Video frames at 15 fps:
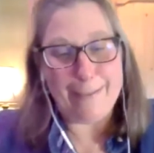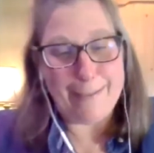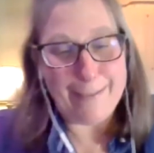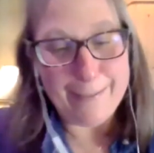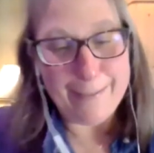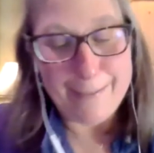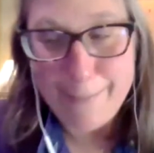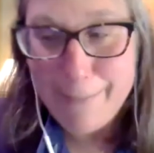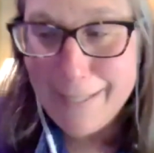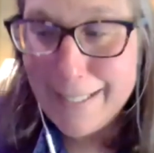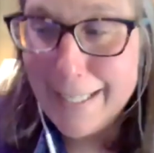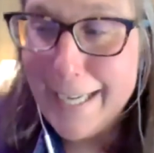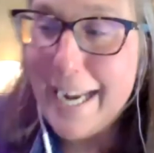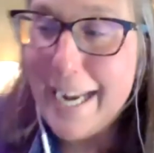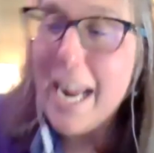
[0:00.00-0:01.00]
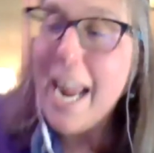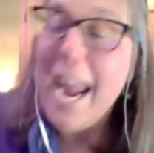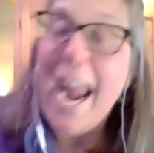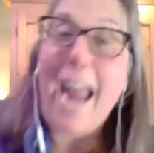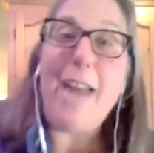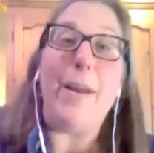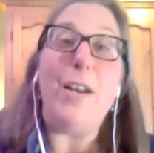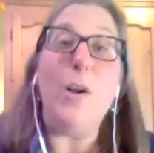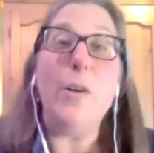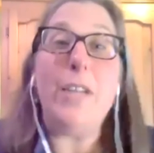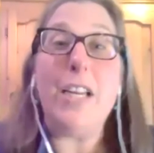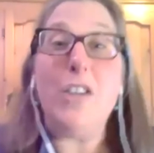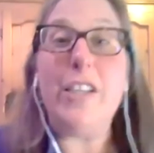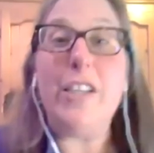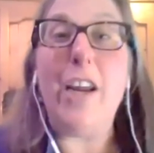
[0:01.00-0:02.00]
they still see me as a kid. Anyway, no
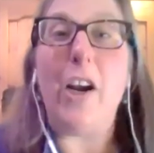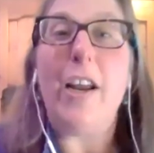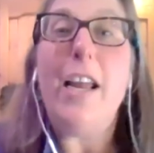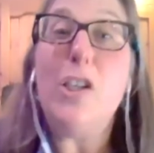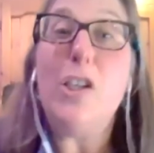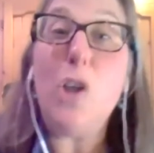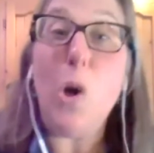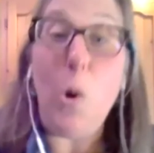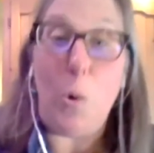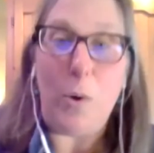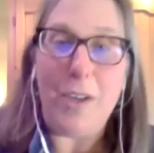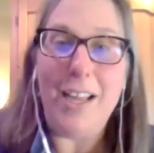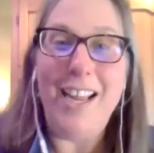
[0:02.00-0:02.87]
tension there. So